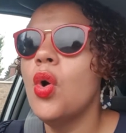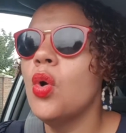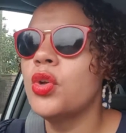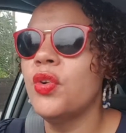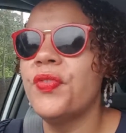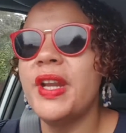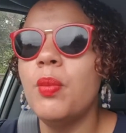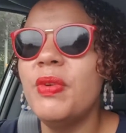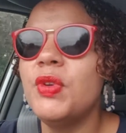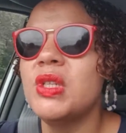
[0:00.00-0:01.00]
or you're fed
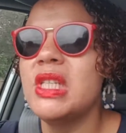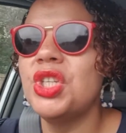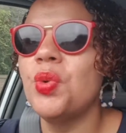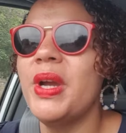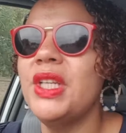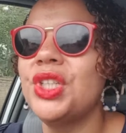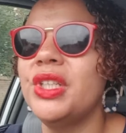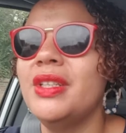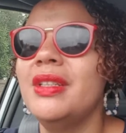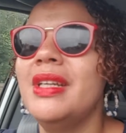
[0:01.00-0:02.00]
up with your
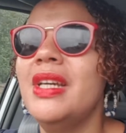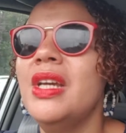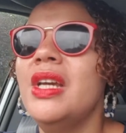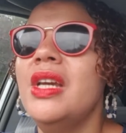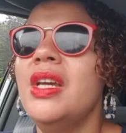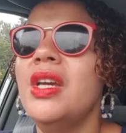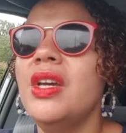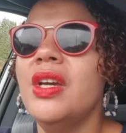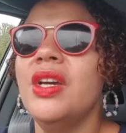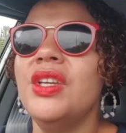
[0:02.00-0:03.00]

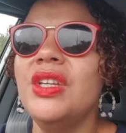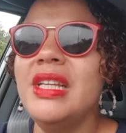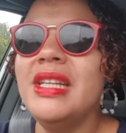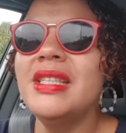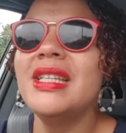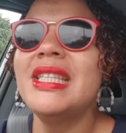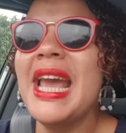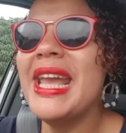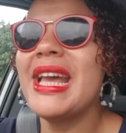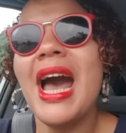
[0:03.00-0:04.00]
situation, you need to
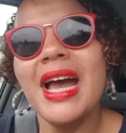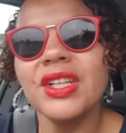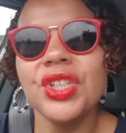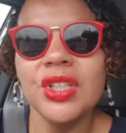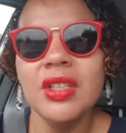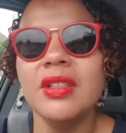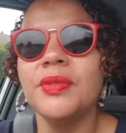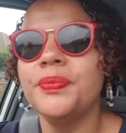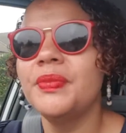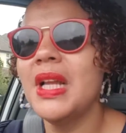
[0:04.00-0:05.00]
take
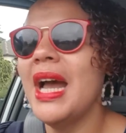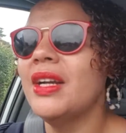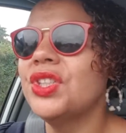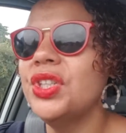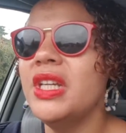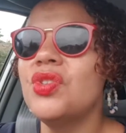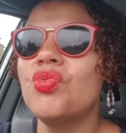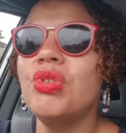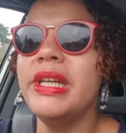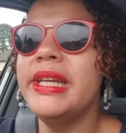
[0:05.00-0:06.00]
action. Action is
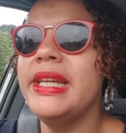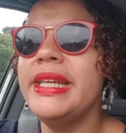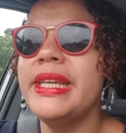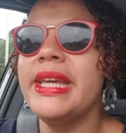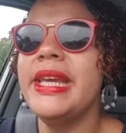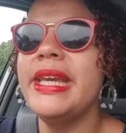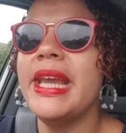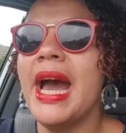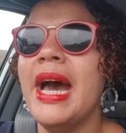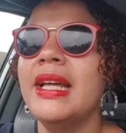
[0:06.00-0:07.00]
really
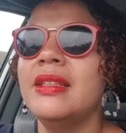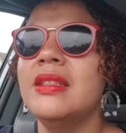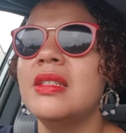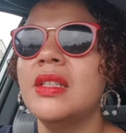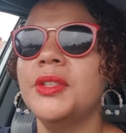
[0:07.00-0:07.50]
key. And